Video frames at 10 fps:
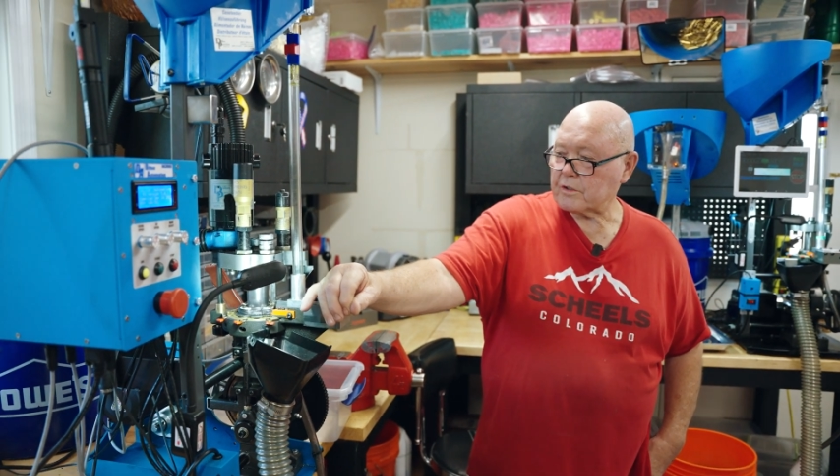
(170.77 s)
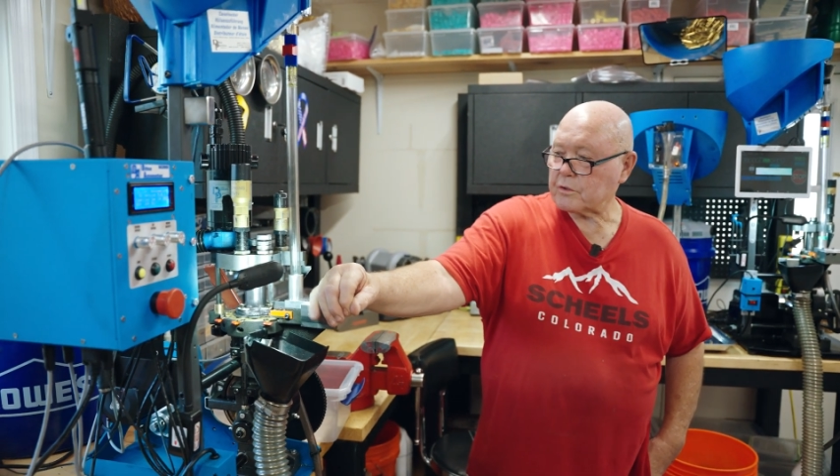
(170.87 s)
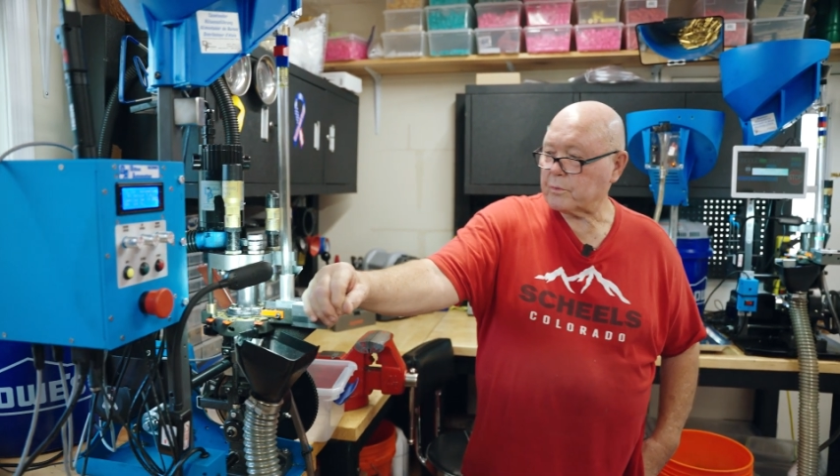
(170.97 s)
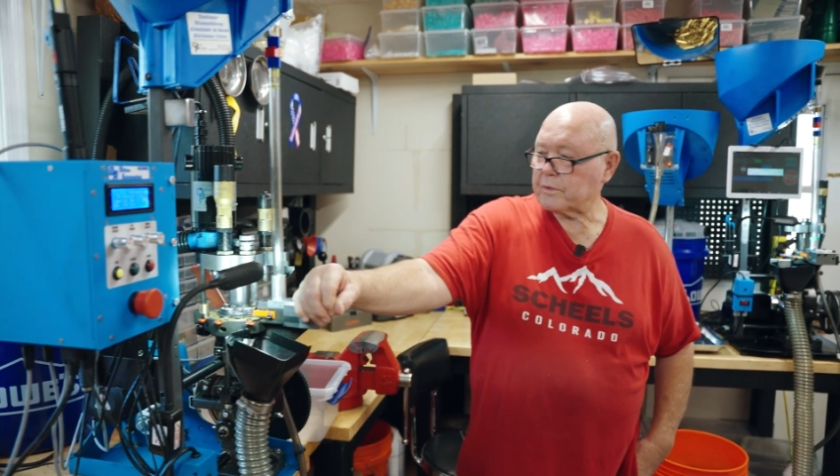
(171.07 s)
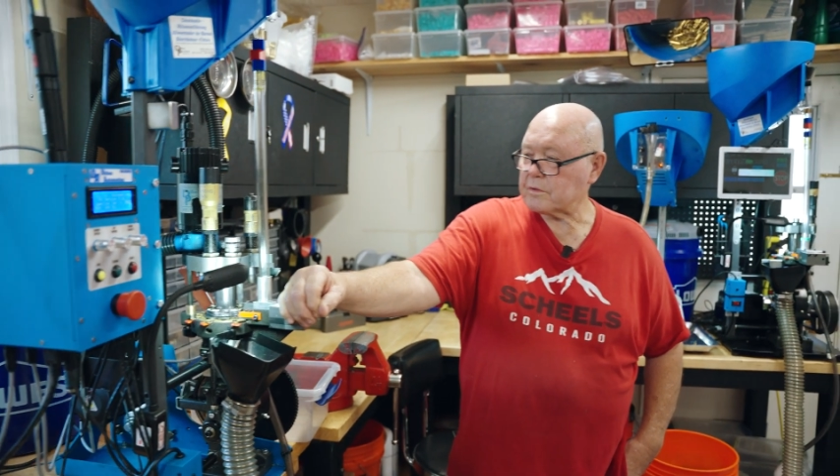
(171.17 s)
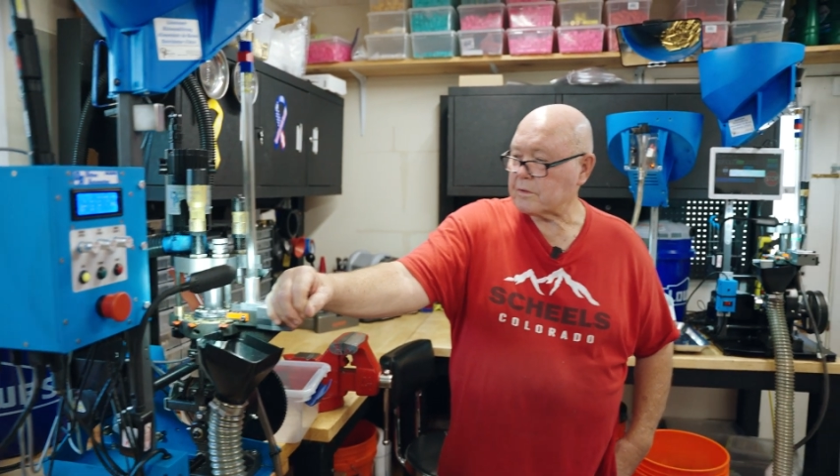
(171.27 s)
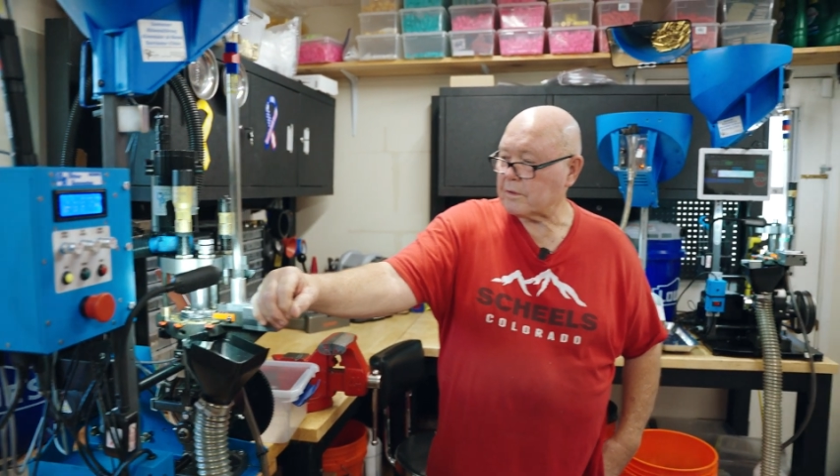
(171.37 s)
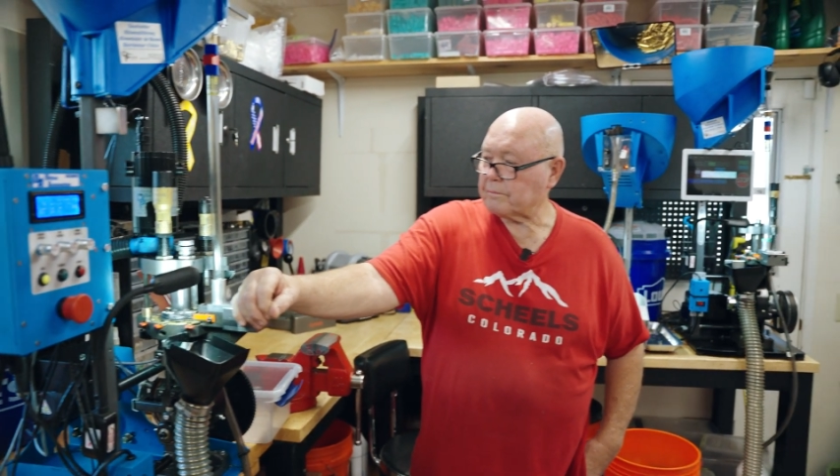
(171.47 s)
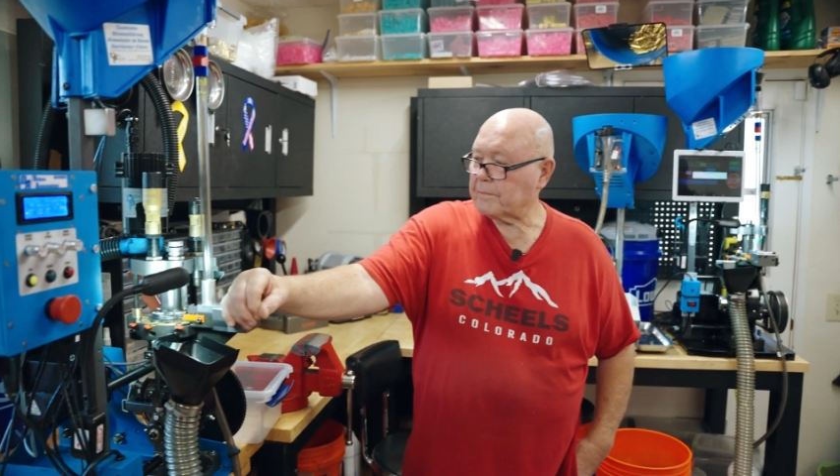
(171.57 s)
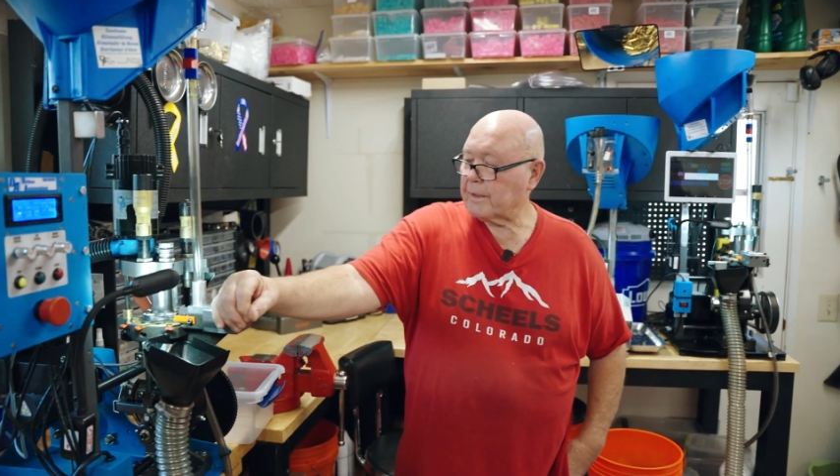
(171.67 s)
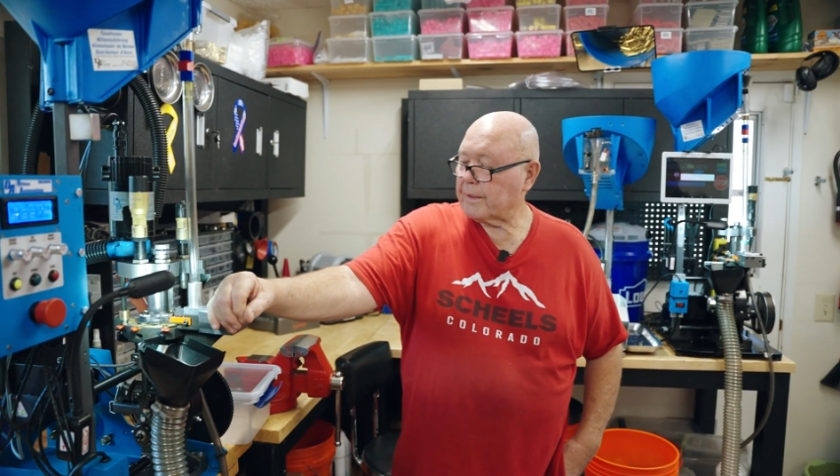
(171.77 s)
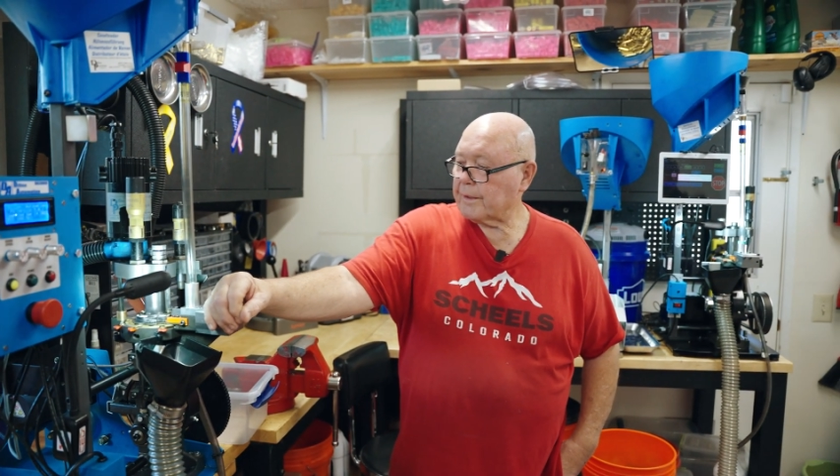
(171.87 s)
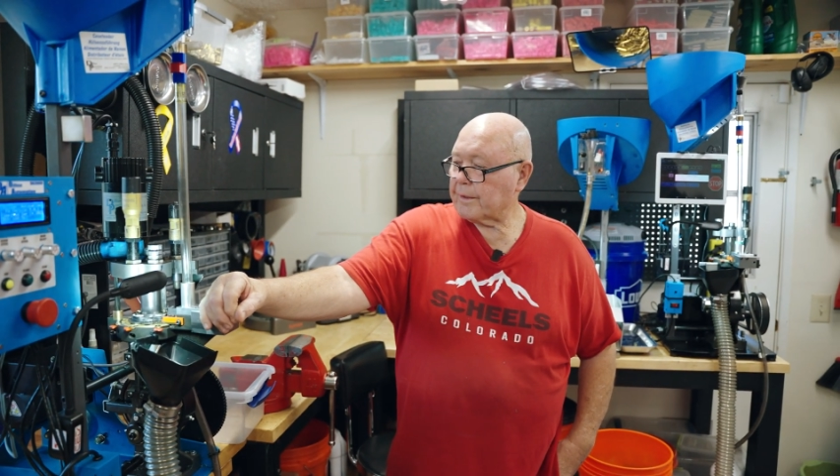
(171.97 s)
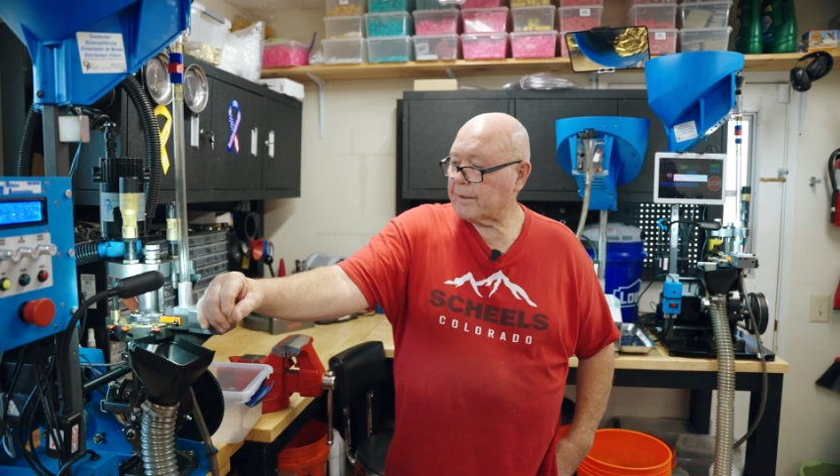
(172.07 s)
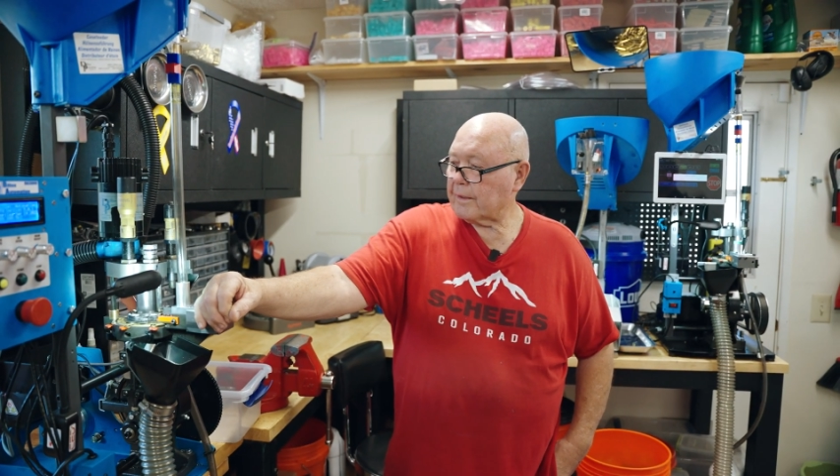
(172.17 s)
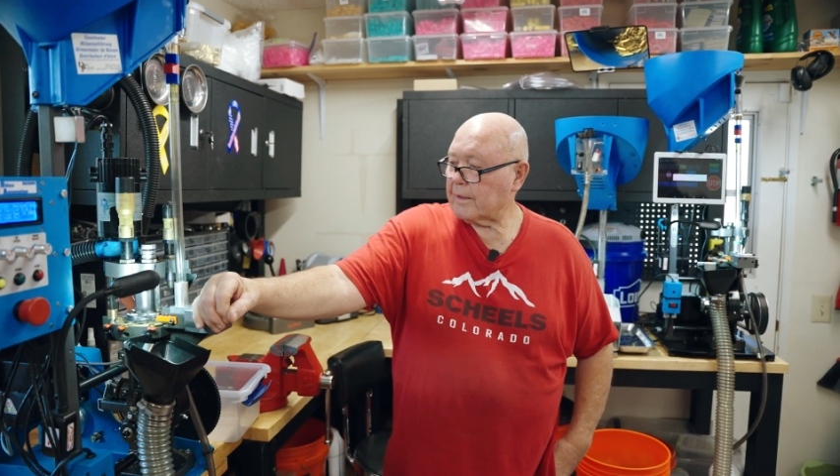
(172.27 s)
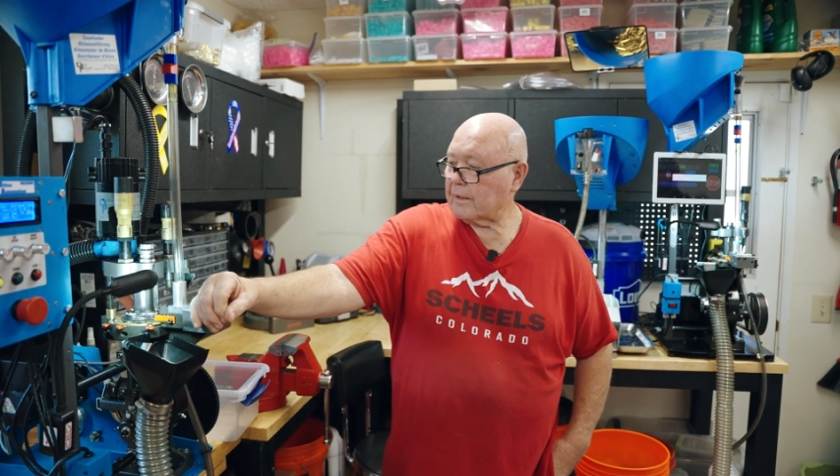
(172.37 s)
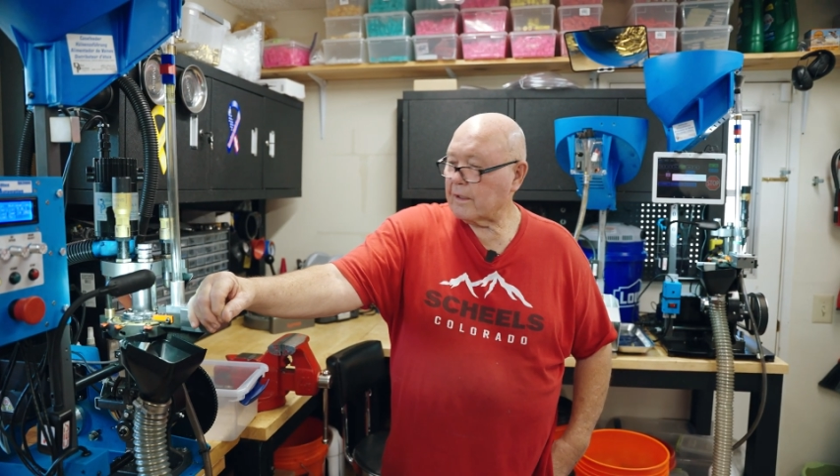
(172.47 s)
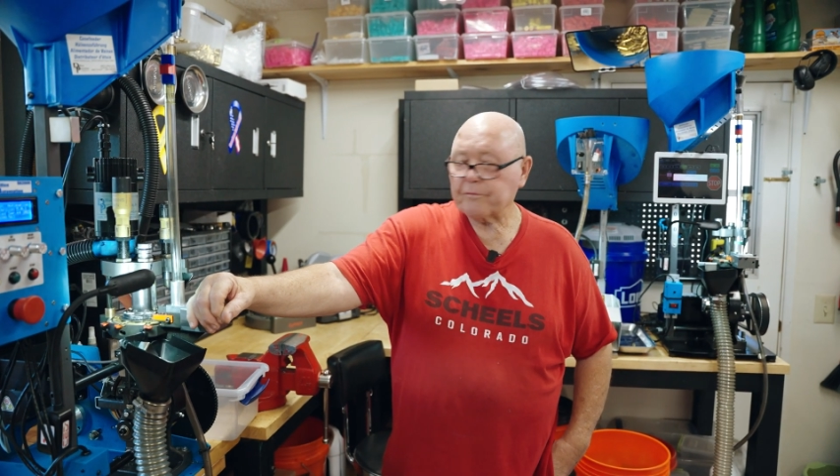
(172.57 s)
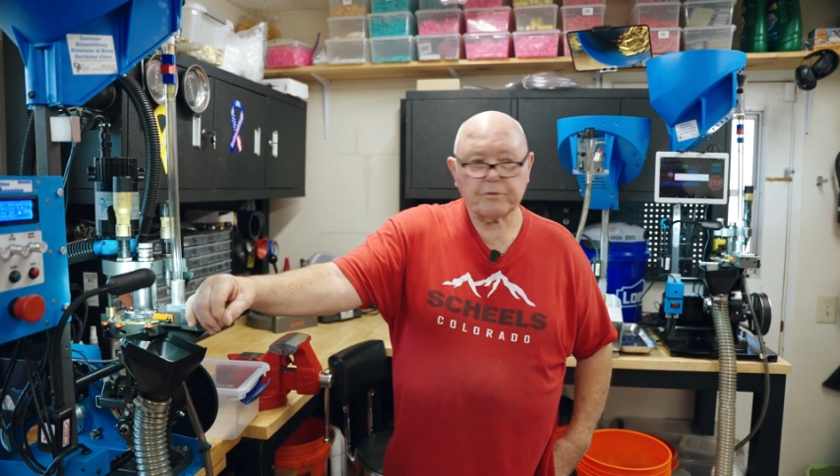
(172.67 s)
This one's a
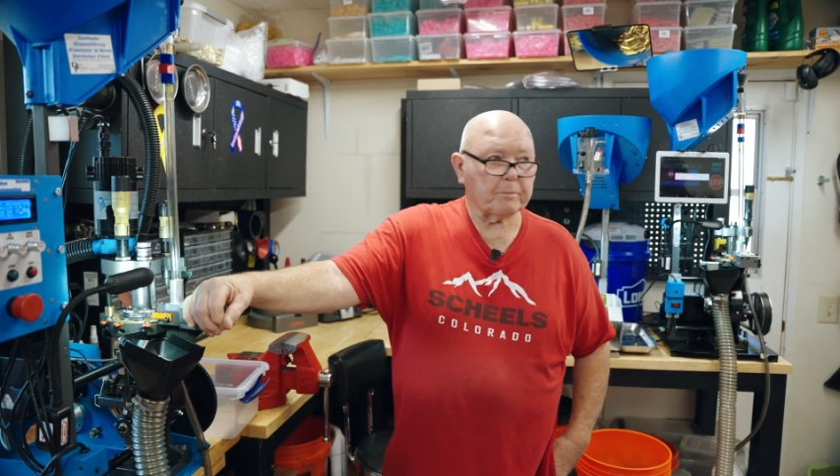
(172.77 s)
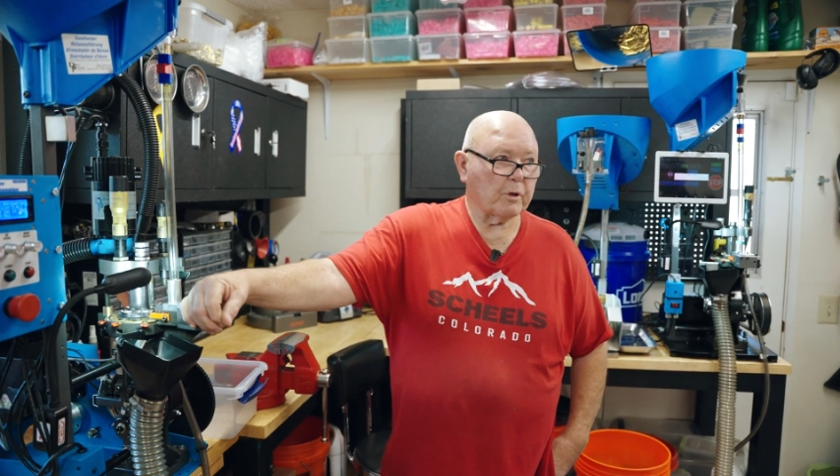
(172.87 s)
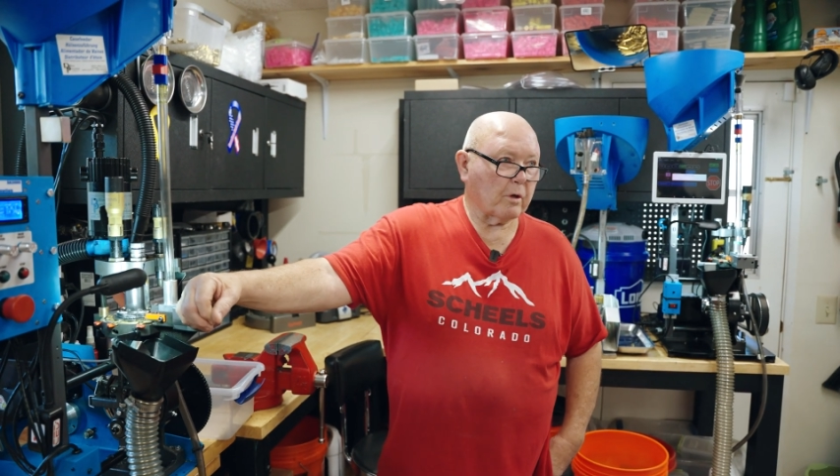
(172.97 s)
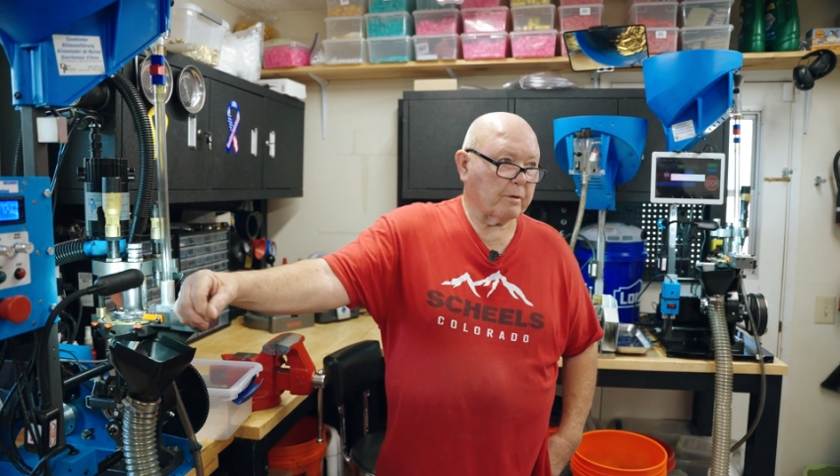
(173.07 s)
FW